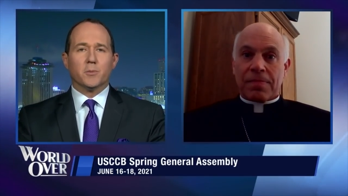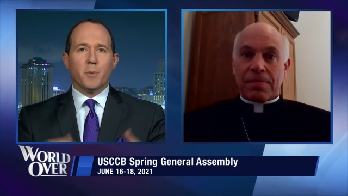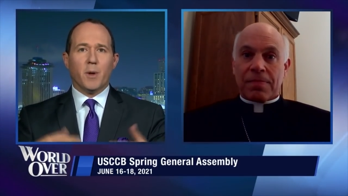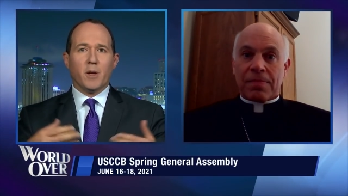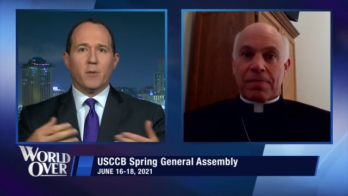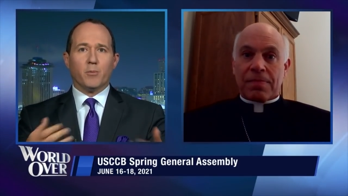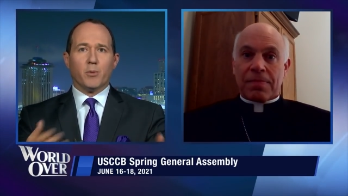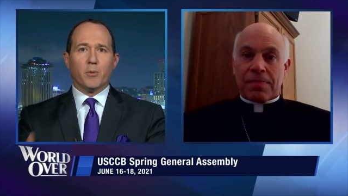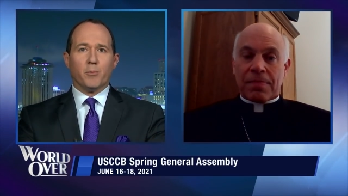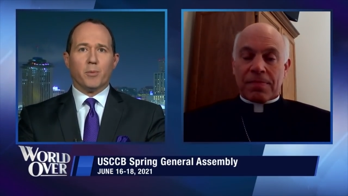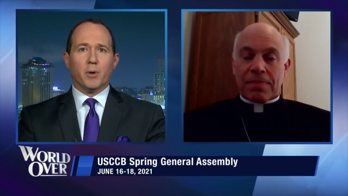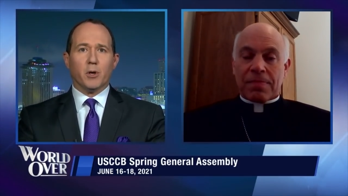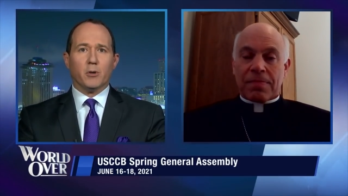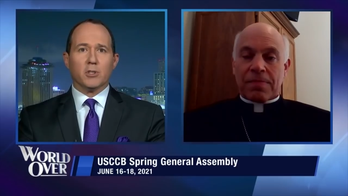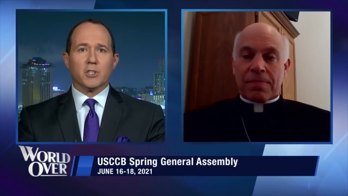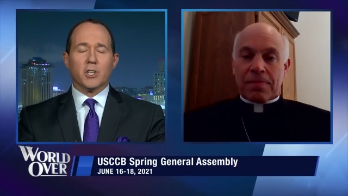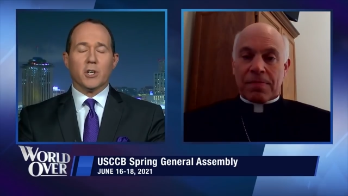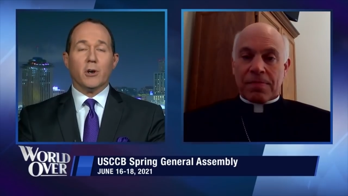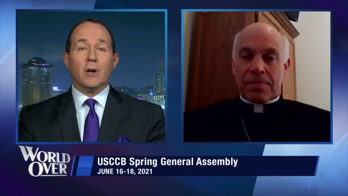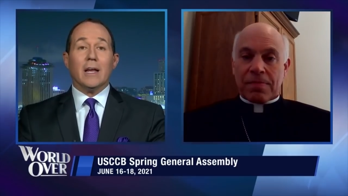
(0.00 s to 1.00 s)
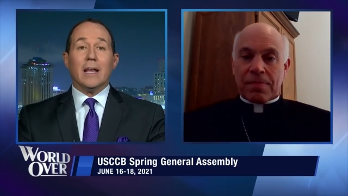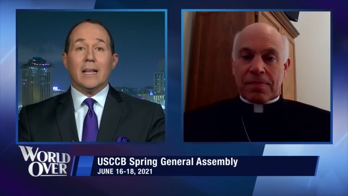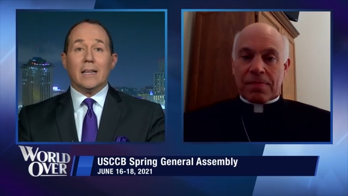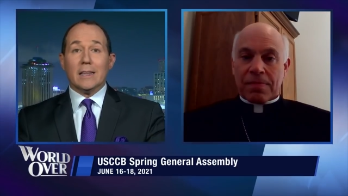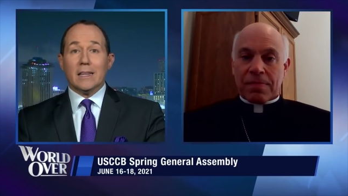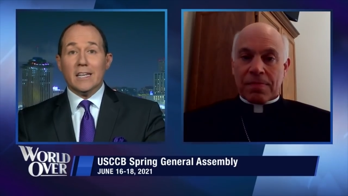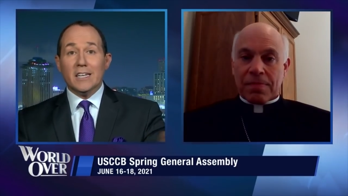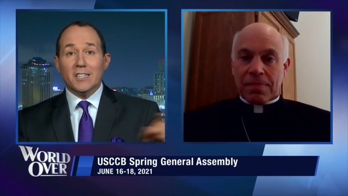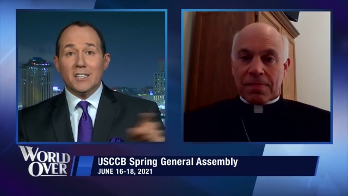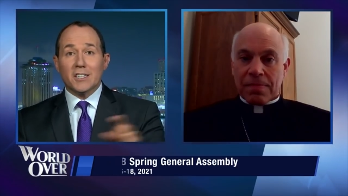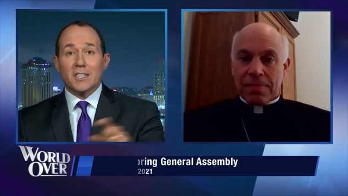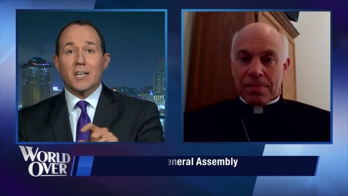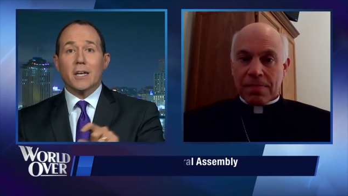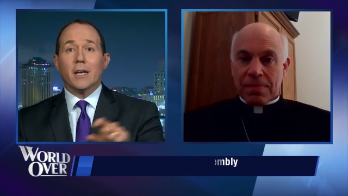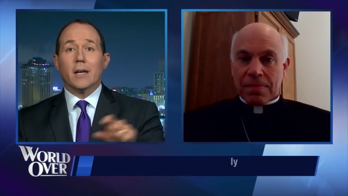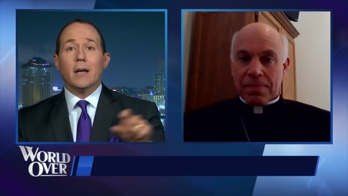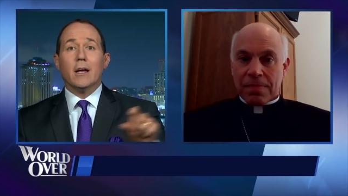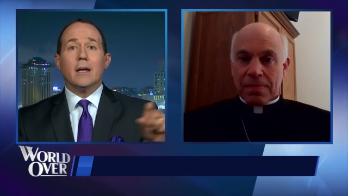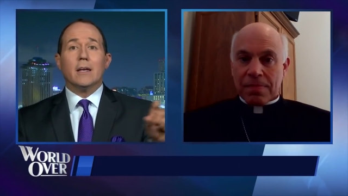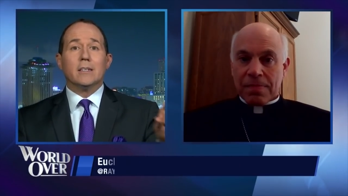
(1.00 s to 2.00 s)
Speaker 1: being proposed here,
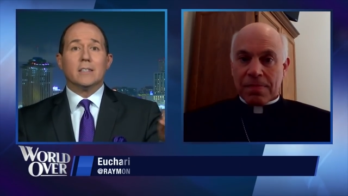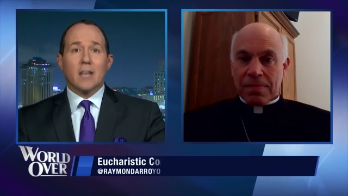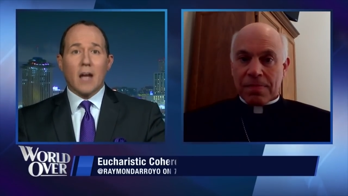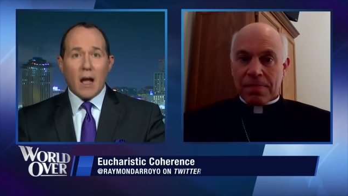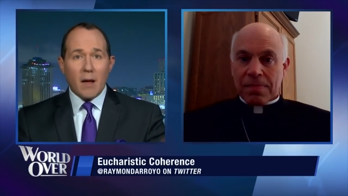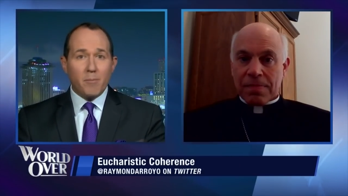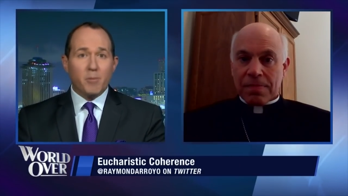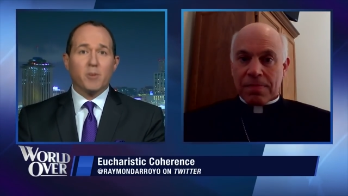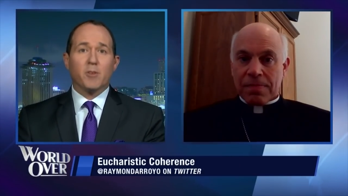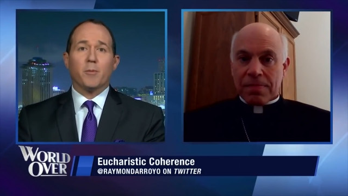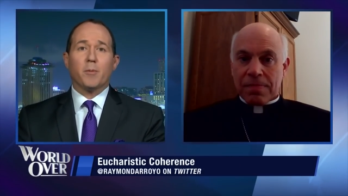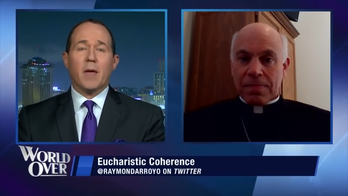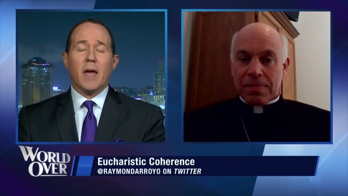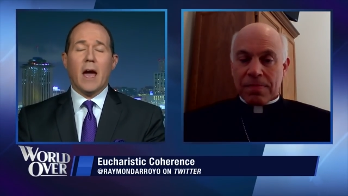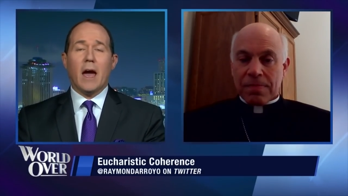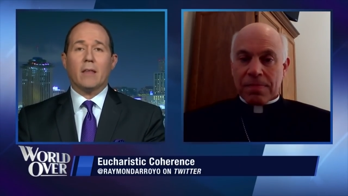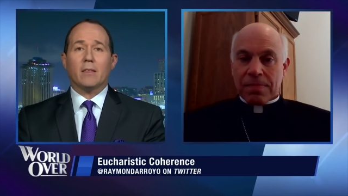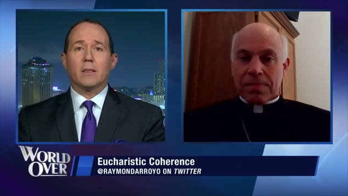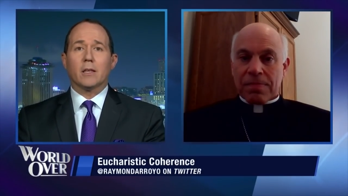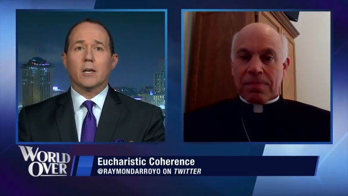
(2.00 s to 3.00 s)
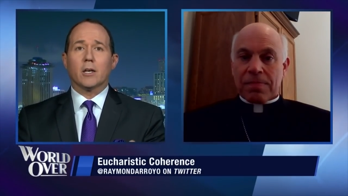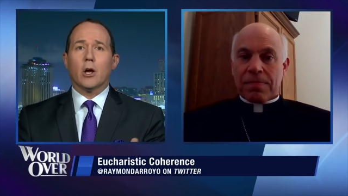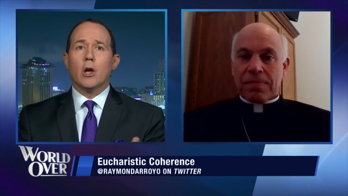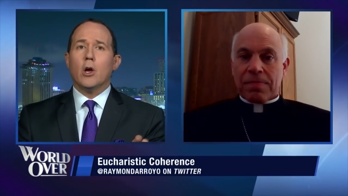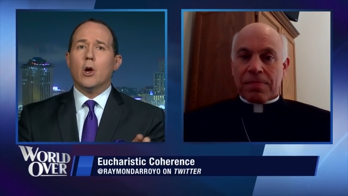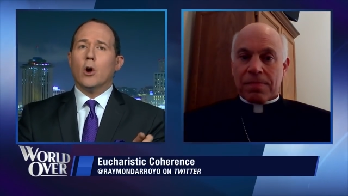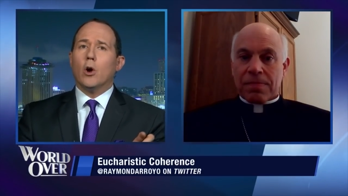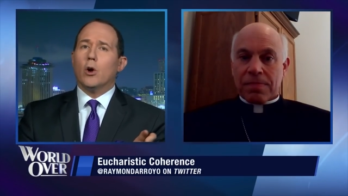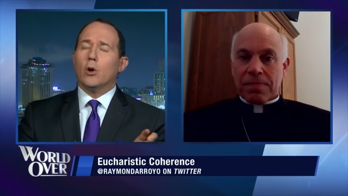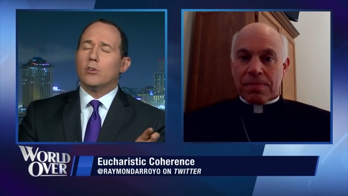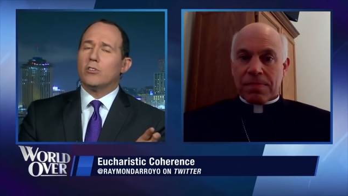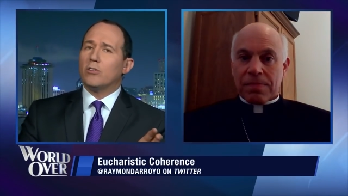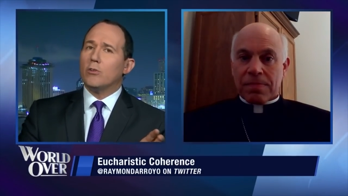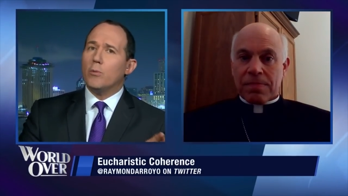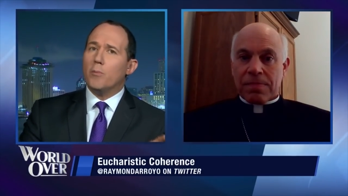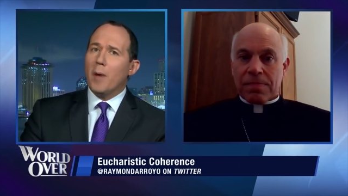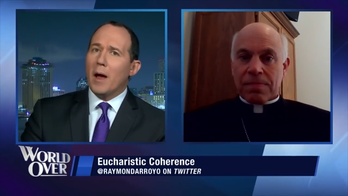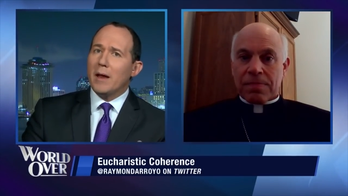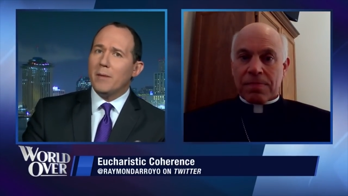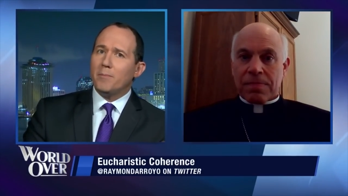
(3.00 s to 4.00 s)
listing types of Catholic
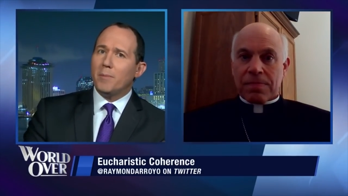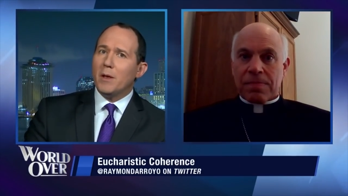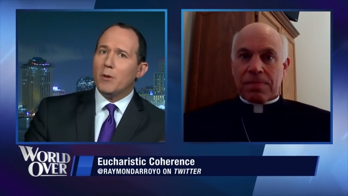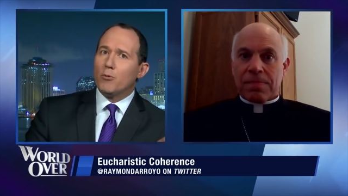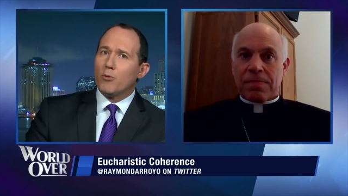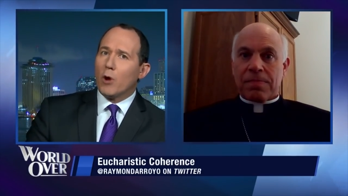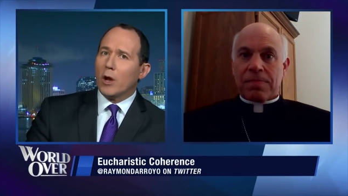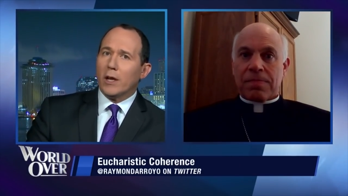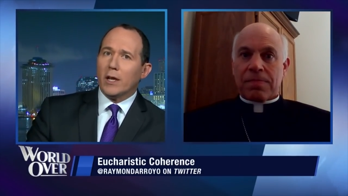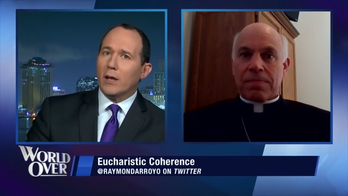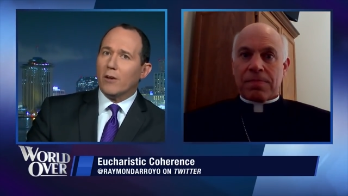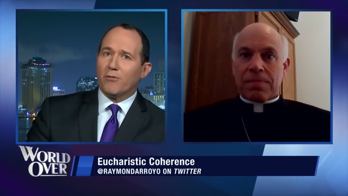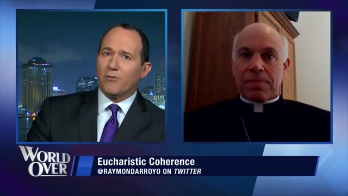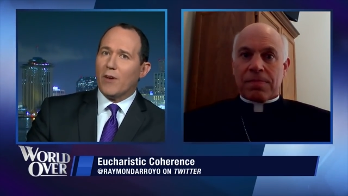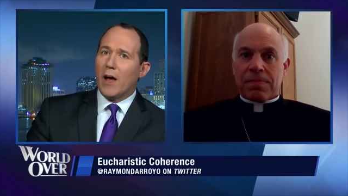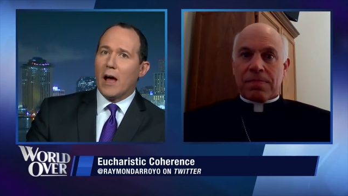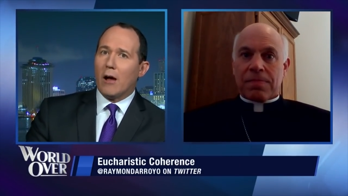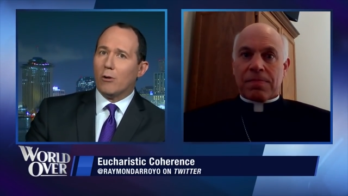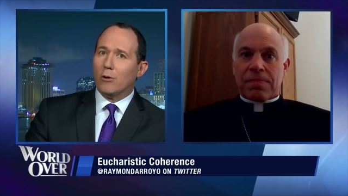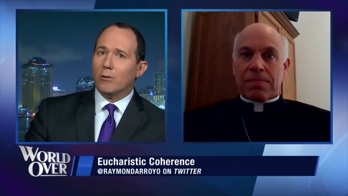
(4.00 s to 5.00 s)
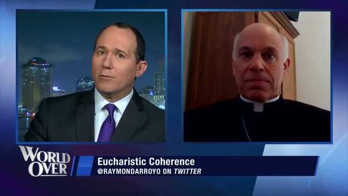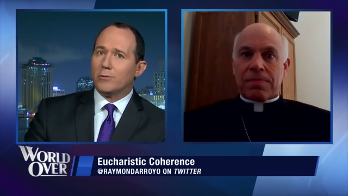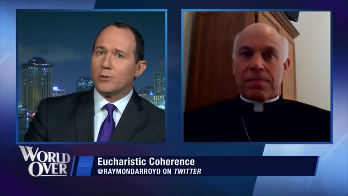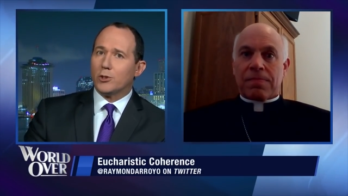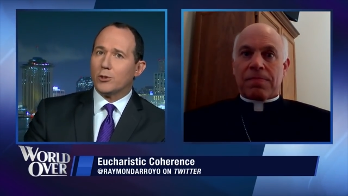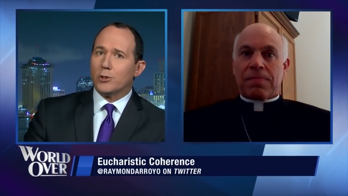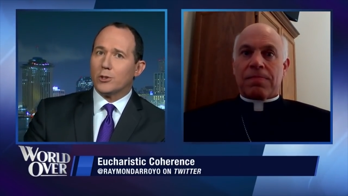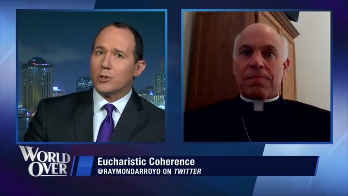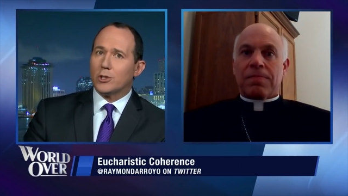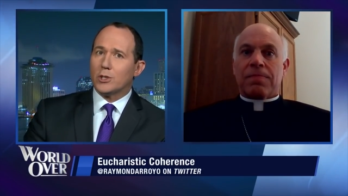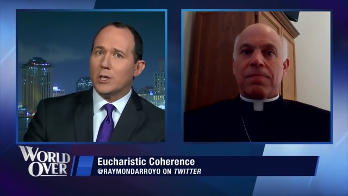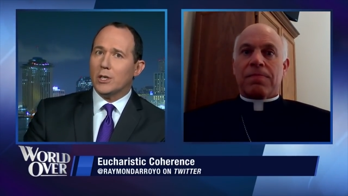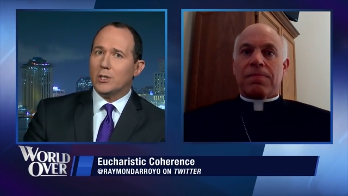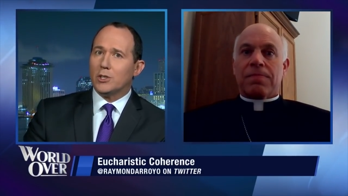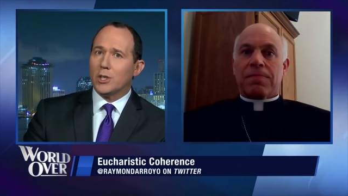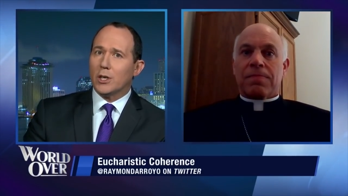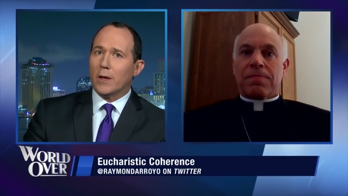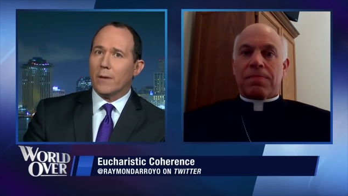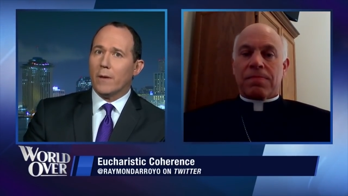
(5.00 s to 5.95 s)
who might be running afoul of church teaching